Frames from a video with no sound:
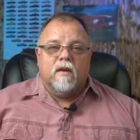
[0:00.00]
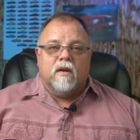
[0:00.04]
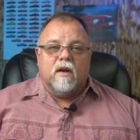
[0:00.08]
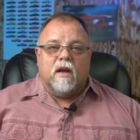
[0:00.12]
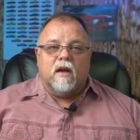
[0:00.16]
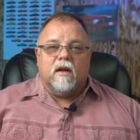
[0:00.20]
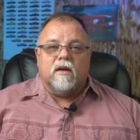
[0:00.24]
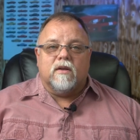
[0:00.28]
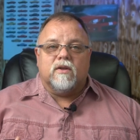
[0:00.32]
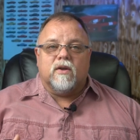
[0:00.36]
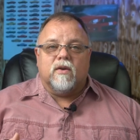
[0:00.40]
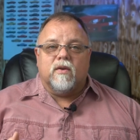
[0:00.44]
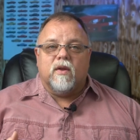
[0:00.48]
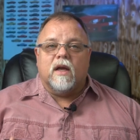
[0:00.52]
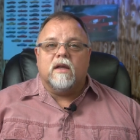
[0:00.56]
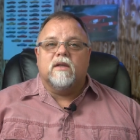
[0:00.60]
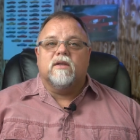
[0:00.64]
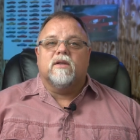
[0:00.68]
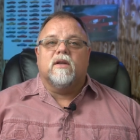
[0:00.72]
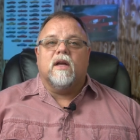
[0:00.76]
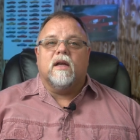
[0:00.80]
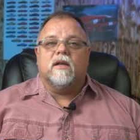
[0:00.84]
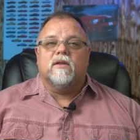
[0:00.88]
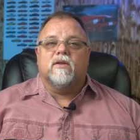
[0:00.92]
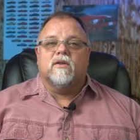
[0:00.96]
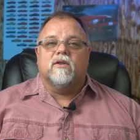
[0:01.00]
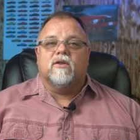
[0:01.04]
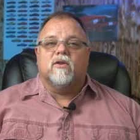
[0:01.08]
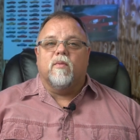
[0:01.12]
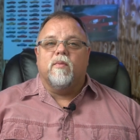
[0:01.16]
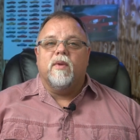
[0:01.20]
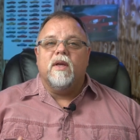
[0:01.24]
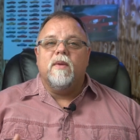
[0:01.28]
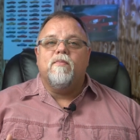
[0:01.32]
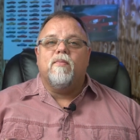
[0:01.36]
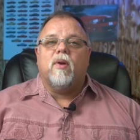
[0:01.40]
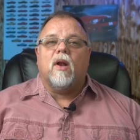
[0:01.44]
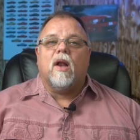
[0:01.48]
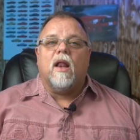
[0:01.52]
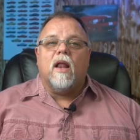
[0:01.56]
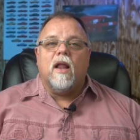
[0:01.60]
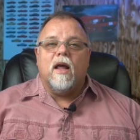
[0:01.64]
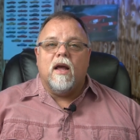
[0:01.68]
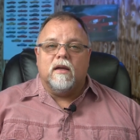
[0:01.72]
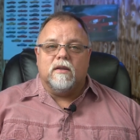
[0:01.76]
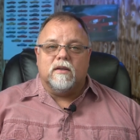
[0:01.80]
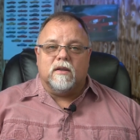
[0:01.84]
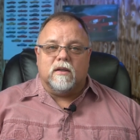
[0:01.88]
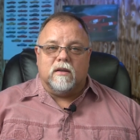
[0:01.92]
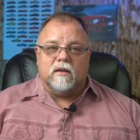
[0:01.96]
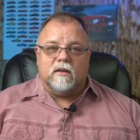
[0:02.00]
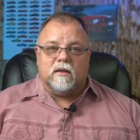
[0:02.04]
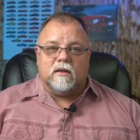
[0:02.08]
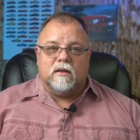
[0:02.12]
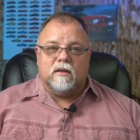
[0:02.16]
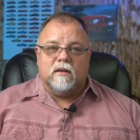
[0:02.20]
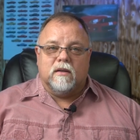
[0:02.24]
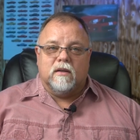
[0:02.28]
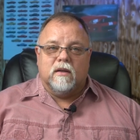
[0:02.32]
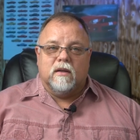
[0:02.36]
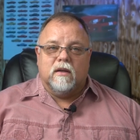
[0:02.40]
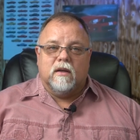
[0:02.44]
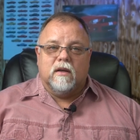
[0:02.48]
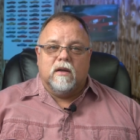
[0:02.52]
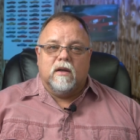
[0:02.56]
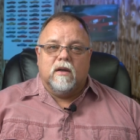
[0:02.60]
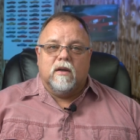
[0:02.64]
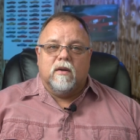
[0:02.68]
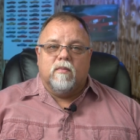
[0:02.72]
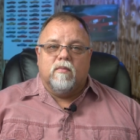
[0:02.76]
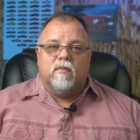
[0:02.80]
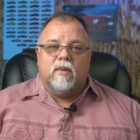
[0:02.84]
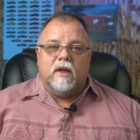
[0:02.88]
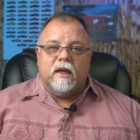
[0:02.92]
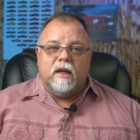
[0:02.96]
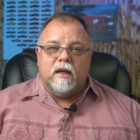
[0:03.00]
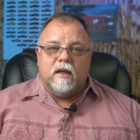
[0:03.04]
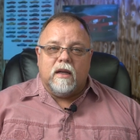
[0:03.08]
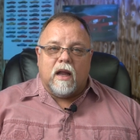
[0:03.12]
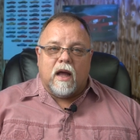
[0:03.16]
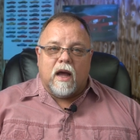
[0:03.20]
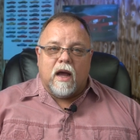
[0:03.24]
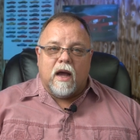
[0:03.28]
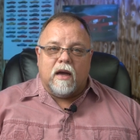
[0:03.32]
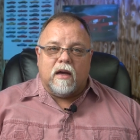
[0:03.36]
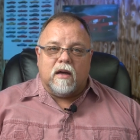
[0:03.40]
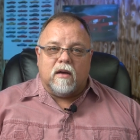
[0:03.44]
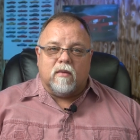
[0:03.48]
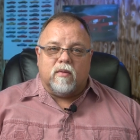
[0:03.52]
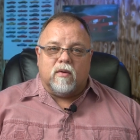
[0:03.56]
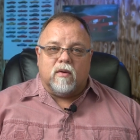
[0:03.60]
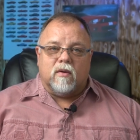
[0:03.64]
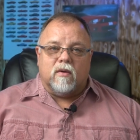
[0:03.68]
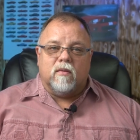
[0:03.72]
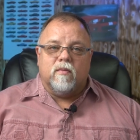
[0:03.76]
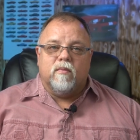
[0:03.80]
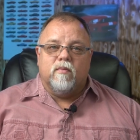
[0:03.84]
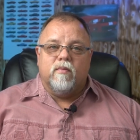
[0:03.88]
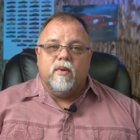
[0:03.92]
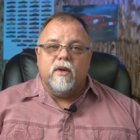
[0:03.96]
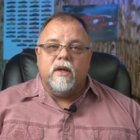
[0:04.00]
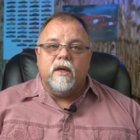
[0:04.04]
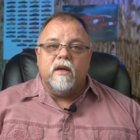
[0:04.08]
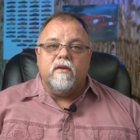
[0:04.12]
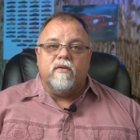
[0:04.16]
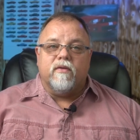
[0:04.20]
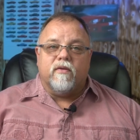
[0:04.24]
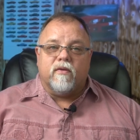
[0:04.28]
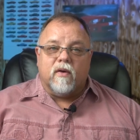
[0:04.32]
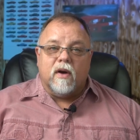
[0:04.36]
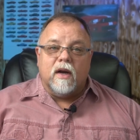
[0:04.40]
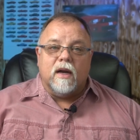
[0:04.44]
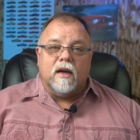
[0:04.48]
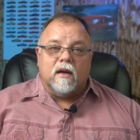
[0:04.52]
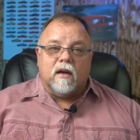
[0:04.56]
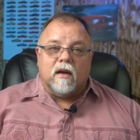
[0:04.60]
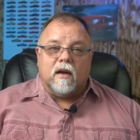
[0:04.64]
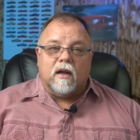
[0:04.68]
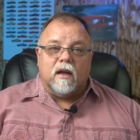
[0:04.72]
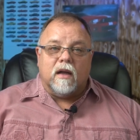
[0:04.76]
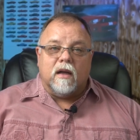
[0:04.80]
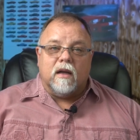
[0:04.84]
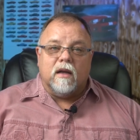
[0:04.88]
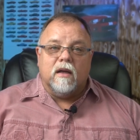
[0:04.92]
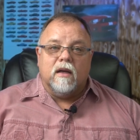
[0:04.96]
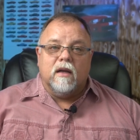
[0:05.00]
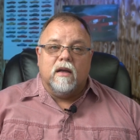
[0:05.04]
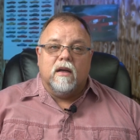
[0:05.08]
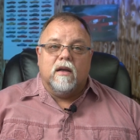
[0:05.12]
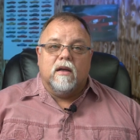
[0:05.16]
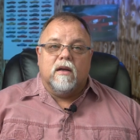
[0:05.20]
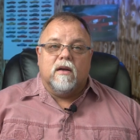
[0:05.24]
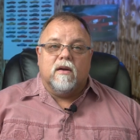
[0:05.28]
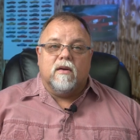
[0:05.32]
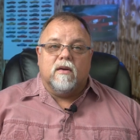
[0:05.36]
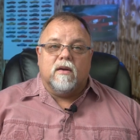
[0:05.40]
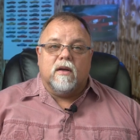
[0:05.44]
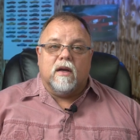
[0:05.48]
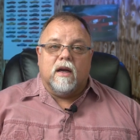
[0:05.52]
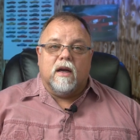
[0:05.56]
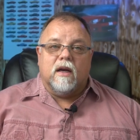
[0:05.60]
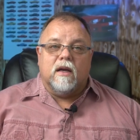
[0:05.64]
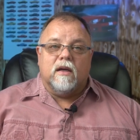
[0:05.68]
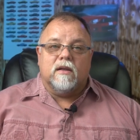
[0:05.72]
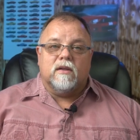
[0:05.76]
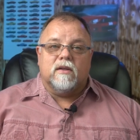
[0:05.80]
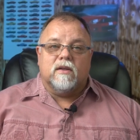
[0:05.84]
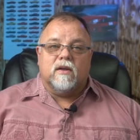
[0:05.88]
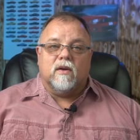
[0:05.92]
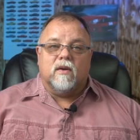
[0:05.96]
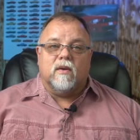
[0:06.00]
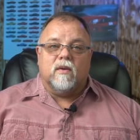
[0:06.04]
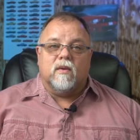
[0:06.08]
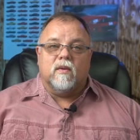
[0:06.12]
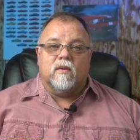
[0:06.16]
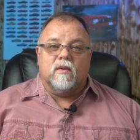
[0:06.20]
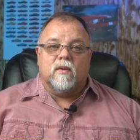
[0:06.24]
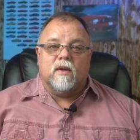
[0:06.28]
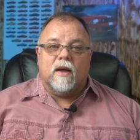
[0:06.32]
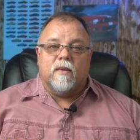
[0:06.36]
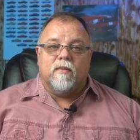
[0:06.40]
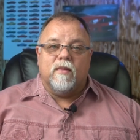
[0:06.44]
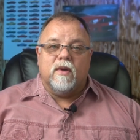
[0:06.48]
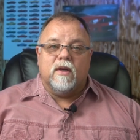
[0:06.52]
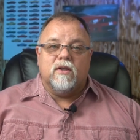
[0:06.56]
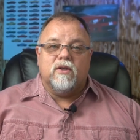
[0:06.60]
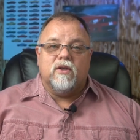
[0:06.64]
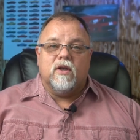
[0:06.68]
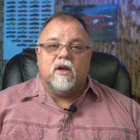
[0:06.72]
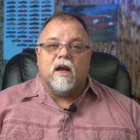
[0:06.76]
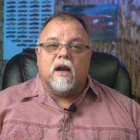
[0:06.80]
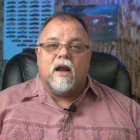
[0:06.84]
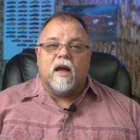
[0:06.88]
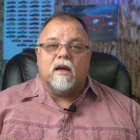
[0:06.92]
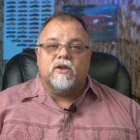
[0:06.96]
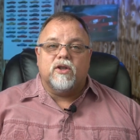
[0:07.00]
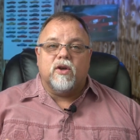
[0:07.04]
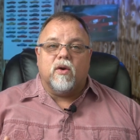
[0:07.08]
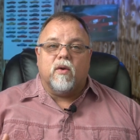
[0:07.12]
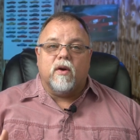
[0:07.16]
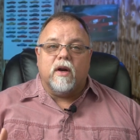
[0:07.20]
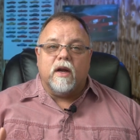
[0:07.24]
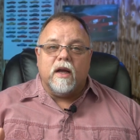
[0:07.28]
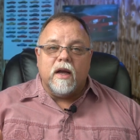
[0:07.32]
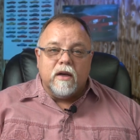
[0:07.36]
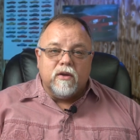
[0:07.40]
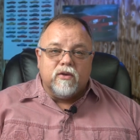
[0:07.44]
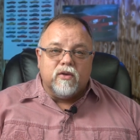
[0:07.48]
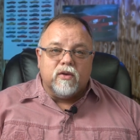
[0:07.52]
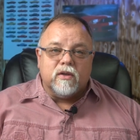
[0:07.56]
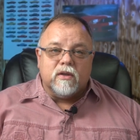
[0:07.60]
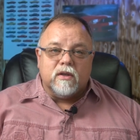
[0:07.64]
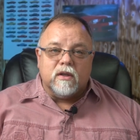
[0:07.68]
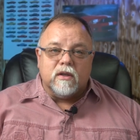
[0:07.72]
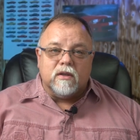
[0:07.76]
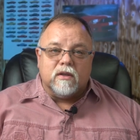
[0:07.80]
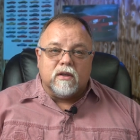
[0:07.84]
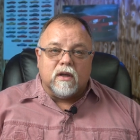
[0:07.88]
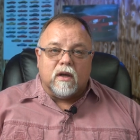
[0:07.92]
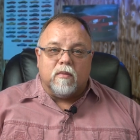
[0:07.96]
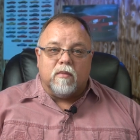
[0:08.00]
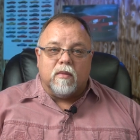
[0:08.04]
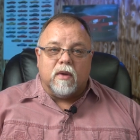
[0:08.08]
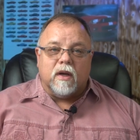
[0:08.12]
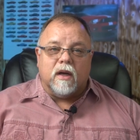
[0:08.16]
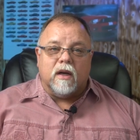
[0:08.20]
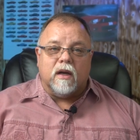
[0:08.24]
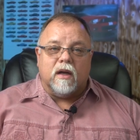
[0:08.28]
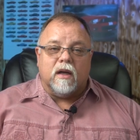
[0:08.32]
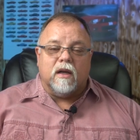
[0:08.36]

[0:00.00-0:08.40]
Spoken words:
Yeah, so so be pleasant, be likable, be friendly. Okay, so that means you got to show an interest in somebody.